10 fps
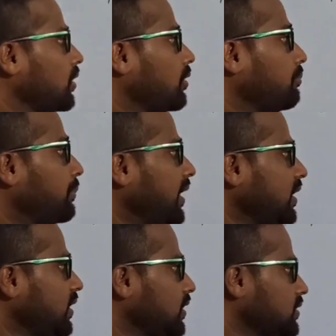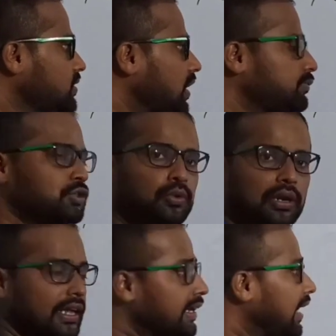mean years of
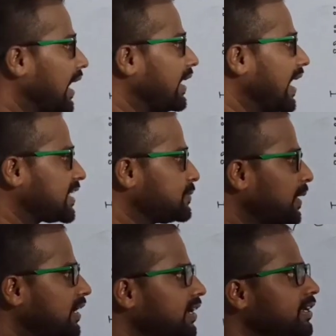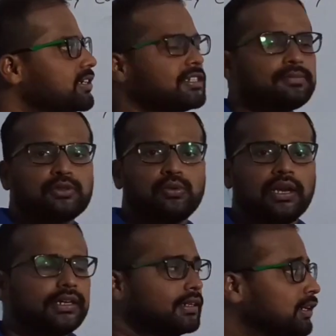schooling and expected years of
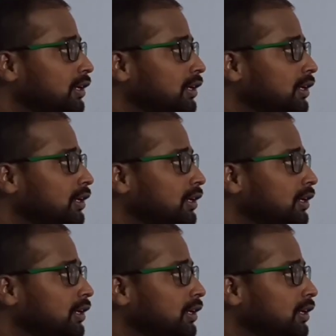schooling.